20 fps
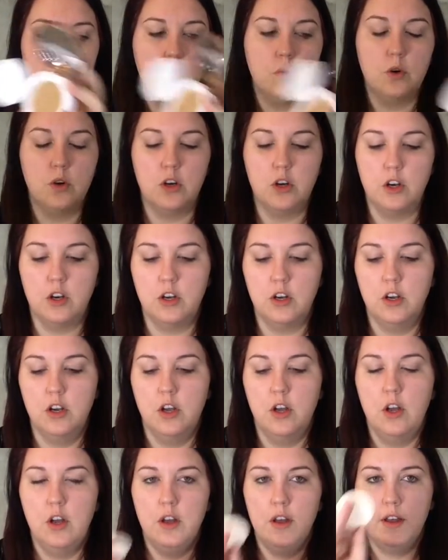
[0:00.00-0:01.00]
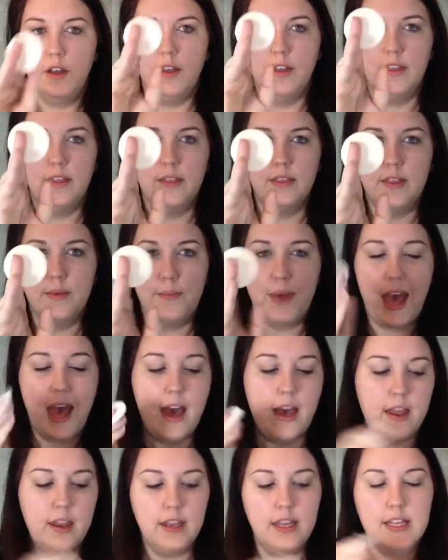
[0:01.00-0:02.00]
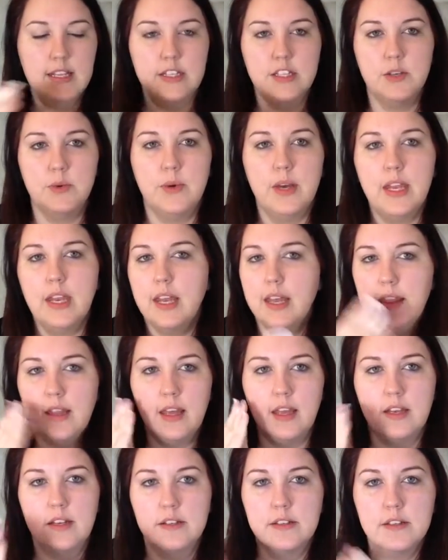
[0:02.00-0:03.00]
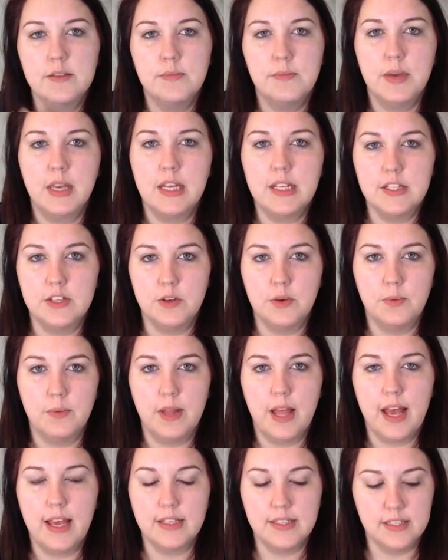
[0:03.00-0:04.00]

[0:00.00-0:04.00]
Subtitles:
or the pad into it and then begin to apply.